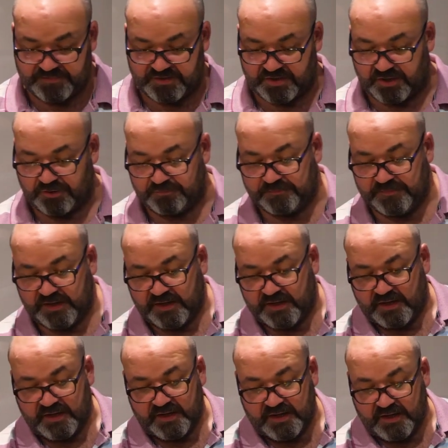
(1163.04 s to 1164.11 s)
so,
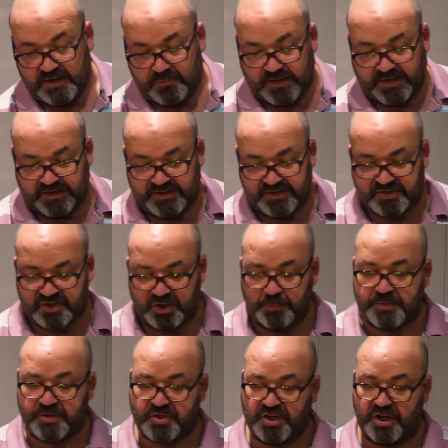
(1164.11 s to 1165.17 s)
well, it's
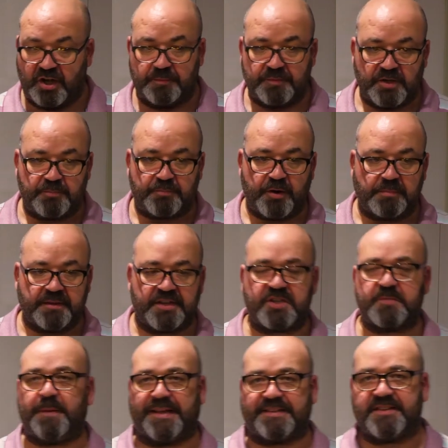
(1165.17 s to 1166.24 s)
super sharp. You'd probably
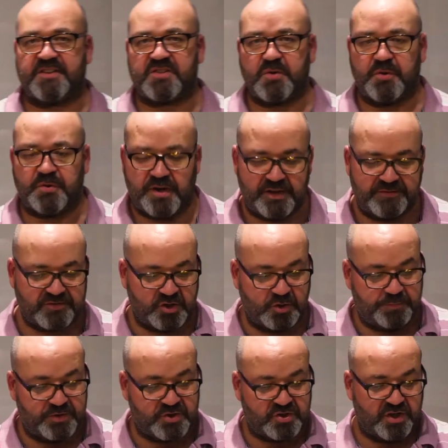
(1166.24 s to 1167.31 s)
expect it to arrive
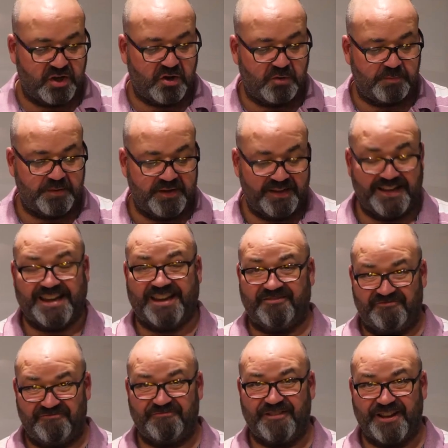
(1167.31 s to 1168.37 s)
super sharp. It
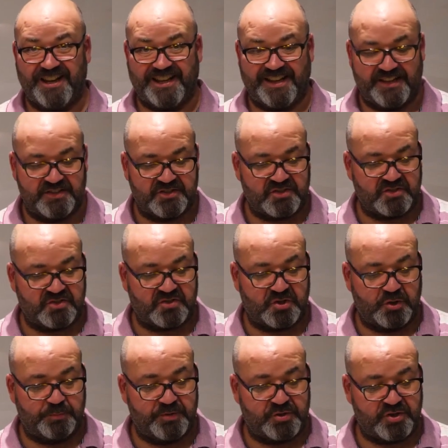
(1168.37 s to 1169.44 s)
really is
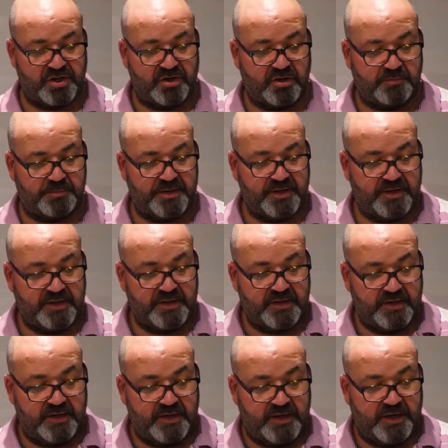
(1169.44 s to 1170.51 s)
super sharp.
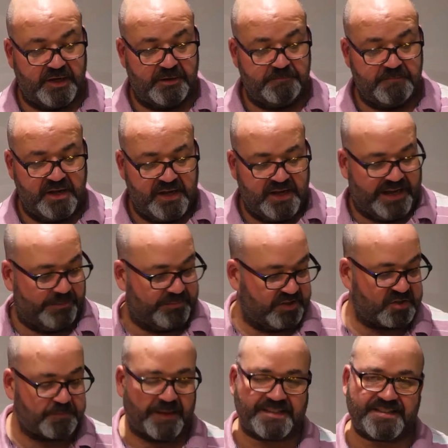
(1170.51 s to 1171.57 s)
I'm
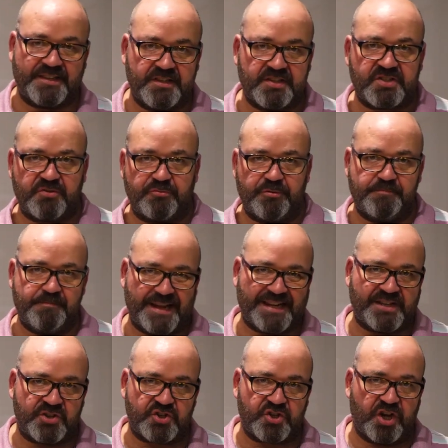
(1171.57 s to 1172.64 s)
expecting this to
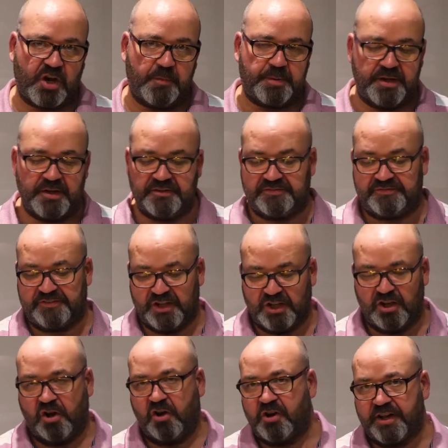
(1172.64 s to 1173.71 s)
remain sharper for
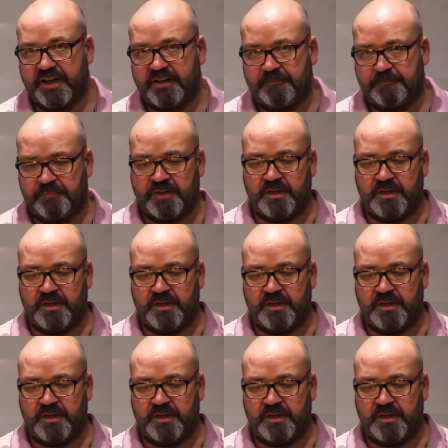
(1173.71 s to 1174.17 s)
longer